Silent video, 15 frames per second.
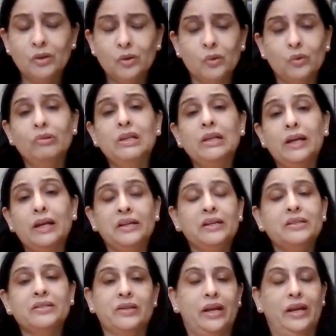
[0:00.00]
you will
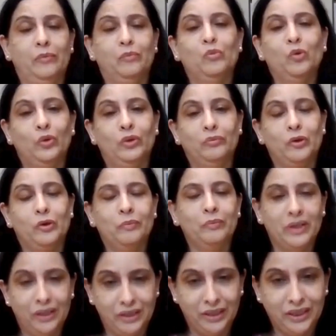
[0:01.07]
understand more
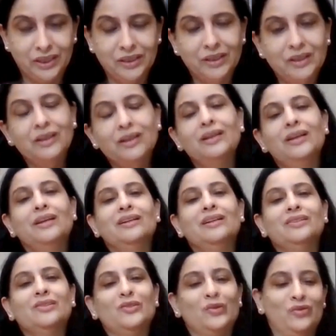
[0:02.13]
properly.
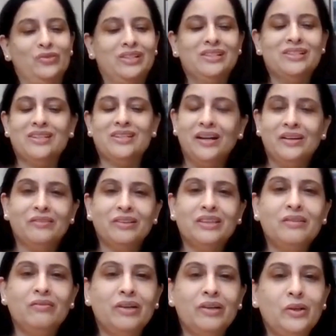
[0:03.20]
So we'll start
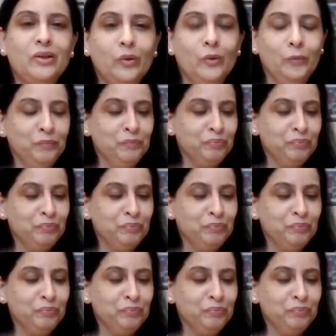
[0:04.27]
with the video.